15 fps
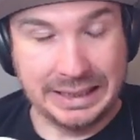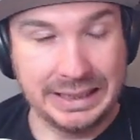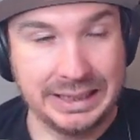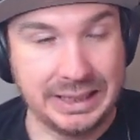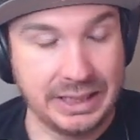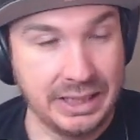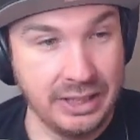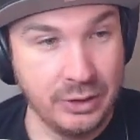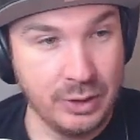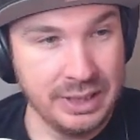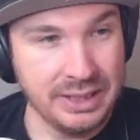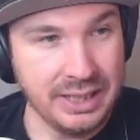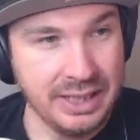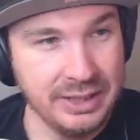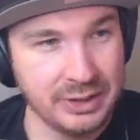They are in
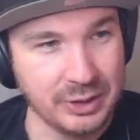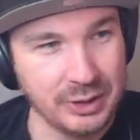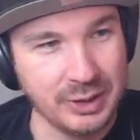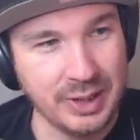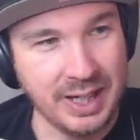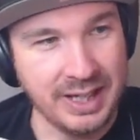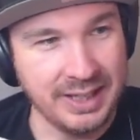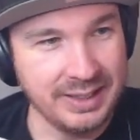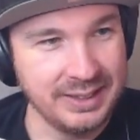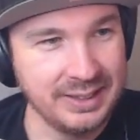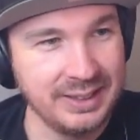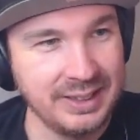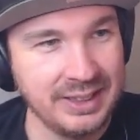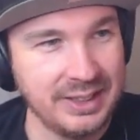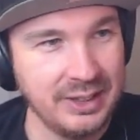danger, and
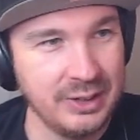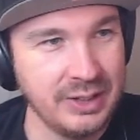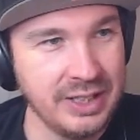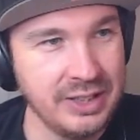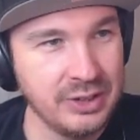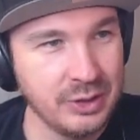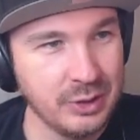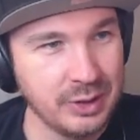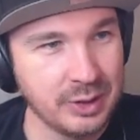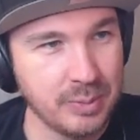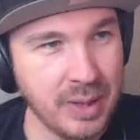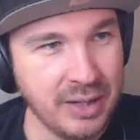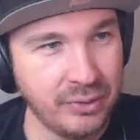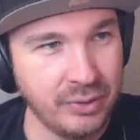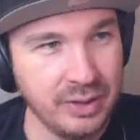their danger is
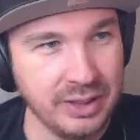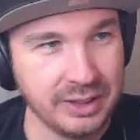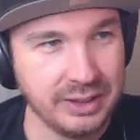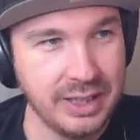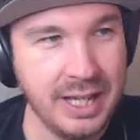my fun.